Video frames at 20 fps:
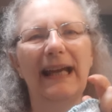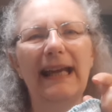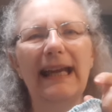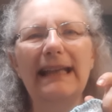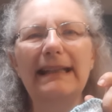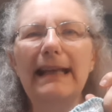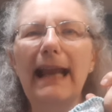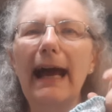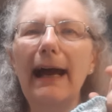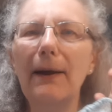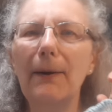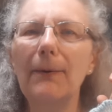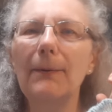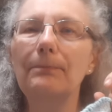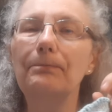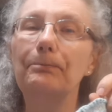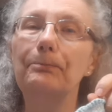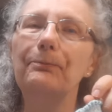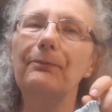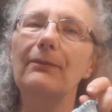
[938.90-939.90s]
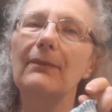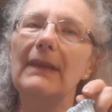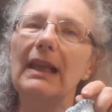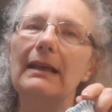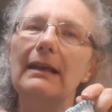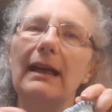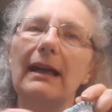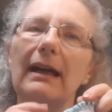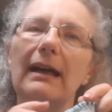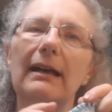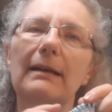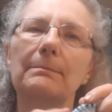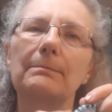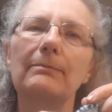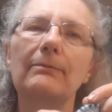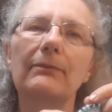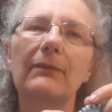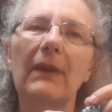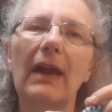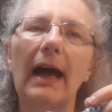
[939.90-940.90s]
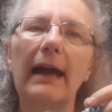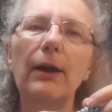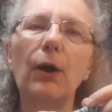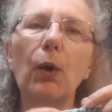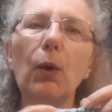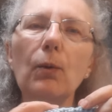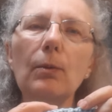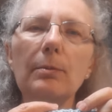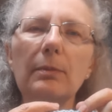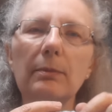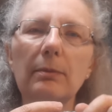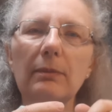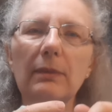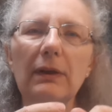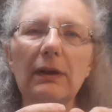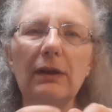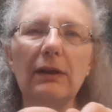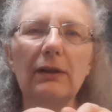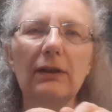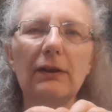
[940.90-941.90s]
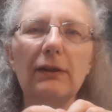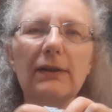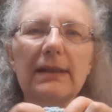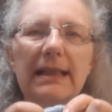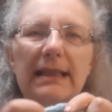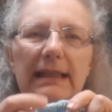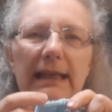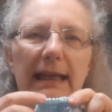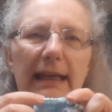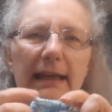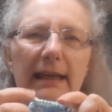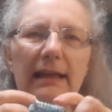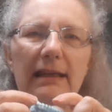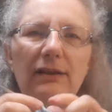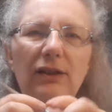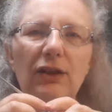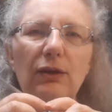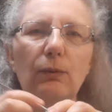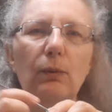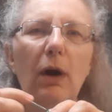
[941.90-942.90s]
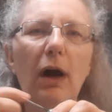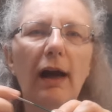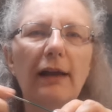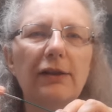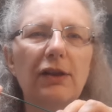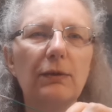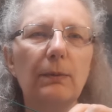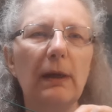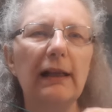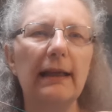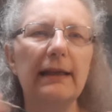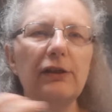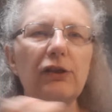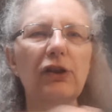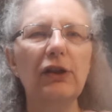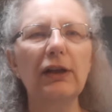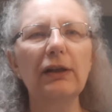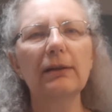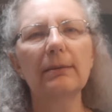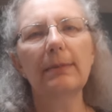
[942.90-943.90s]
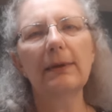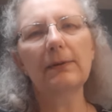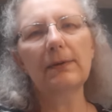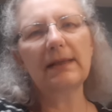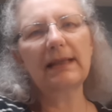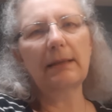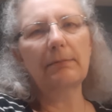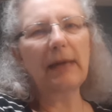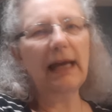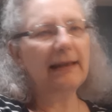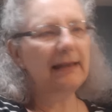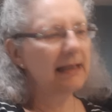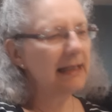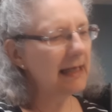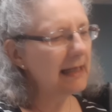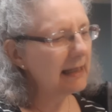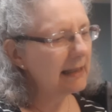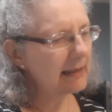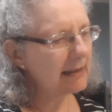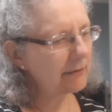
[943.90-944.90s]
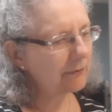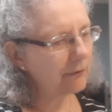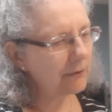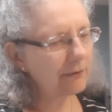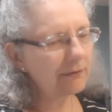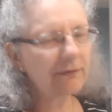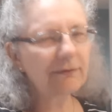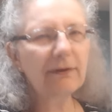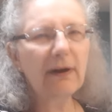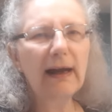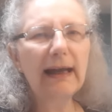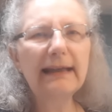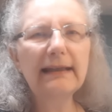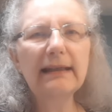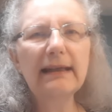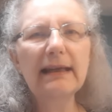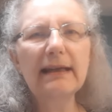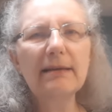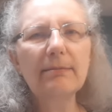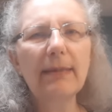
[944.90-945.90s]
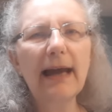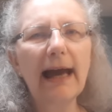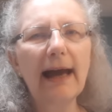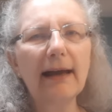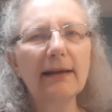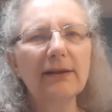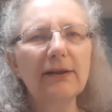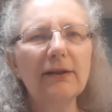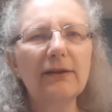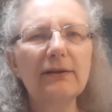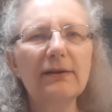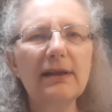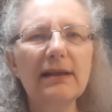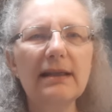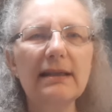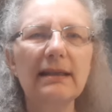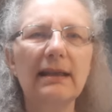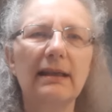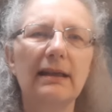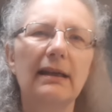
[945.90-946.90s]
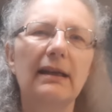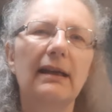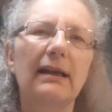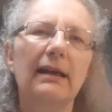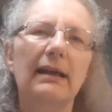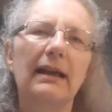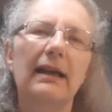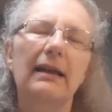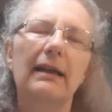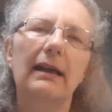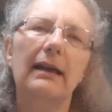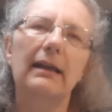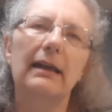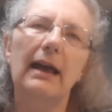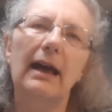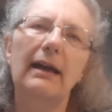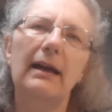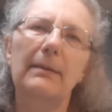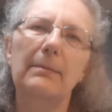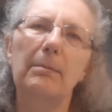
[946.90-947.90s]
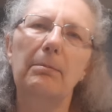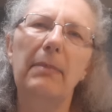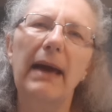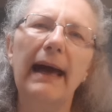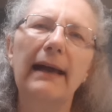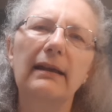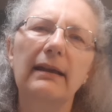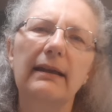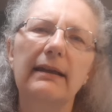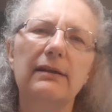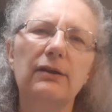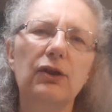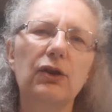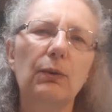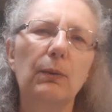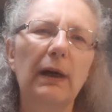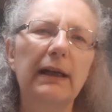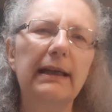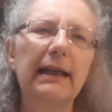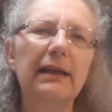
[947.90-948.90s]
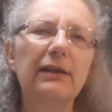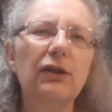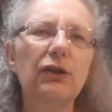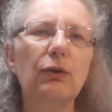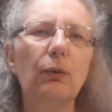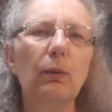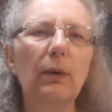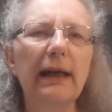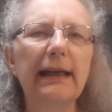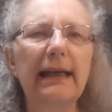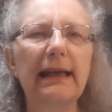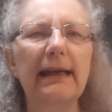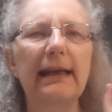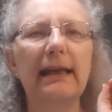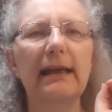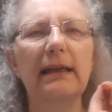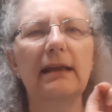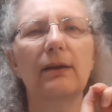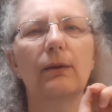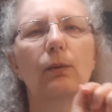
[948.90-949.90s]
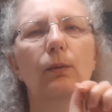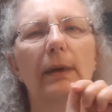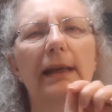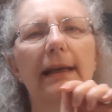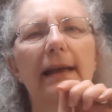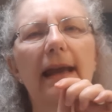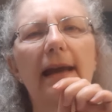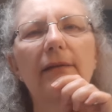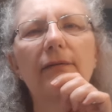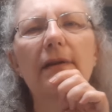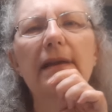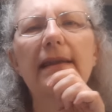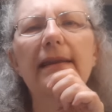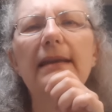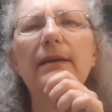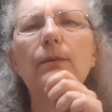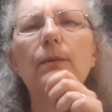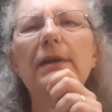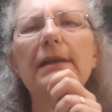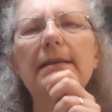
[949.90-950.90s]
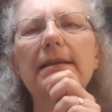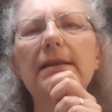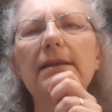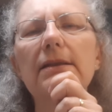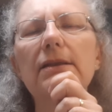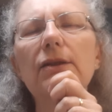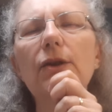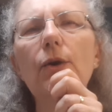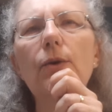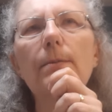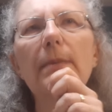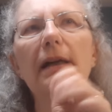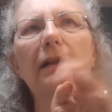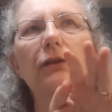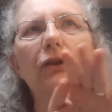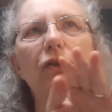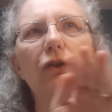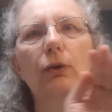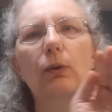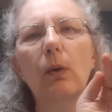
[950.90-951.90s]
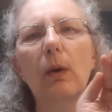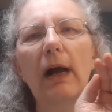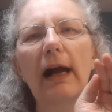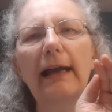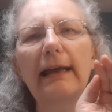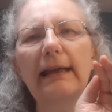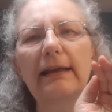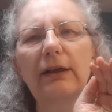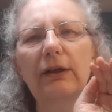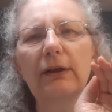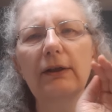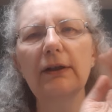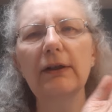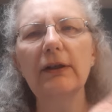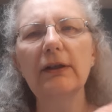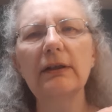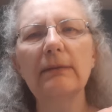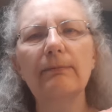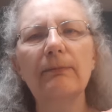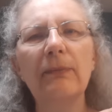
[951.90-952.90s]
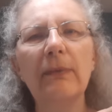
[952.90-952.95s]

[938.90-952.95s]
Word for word: Now, um, I hope You'll stay to watch while I share about some ideas for finding patterns. Uh, back in 2020, when everything was so much quieter,